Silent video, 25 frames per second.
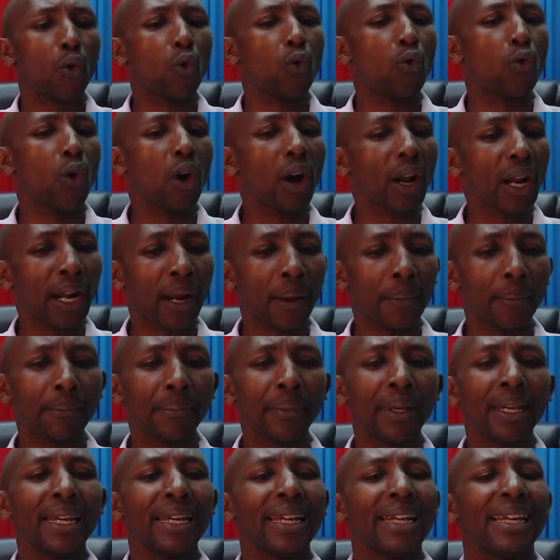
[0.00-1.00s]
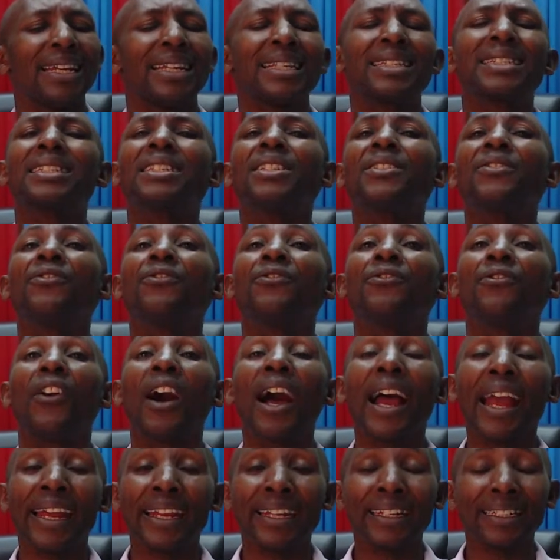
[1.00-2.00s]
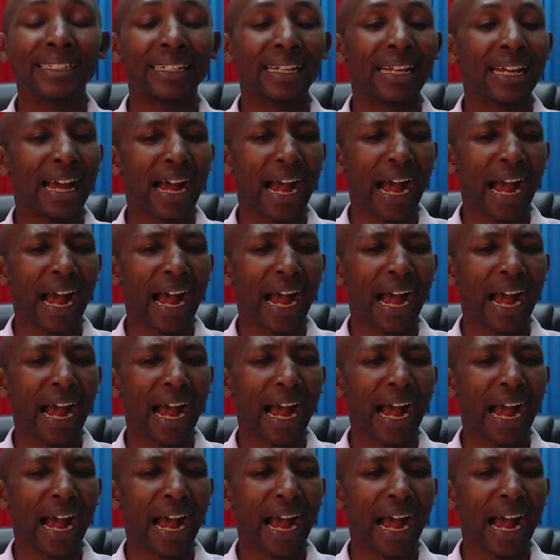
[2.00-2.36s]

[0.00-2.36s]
Quorum is defined